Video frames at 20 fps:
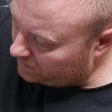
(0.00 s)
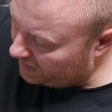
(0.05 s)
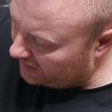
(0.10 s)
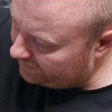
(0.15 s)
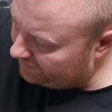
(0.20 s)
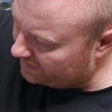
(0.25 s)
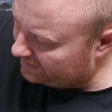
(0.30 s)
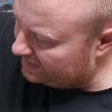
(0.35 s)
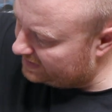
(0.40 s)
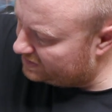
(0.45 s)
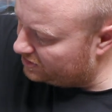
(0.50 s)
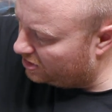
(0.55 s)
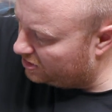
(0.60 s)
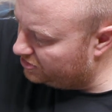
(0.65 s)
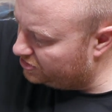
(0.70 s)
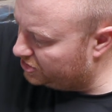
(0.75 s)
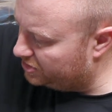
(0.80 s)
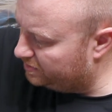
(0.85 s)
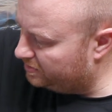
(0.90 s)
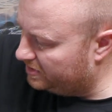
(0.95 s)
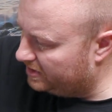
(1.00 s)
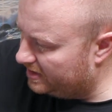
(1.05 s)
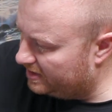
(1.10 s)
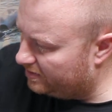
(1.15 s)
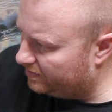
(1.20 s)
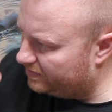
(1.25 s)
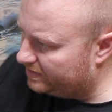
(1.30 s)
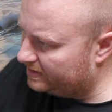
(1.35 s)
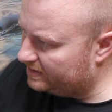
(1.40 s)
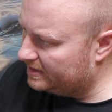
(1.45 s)
I think that's RGB. I
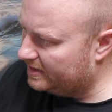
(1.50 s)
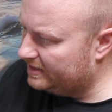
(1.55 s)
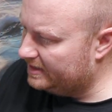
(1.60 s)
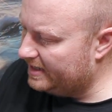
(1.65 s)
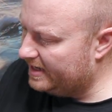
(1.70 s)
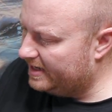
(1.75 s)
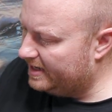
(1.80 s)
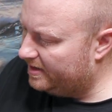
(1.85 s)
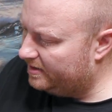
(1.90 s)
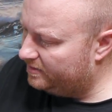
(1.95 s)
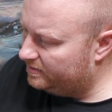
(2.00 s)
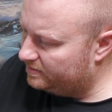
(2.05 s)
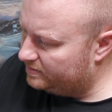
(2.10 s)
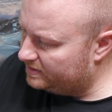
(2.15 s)
don't think that, yeah,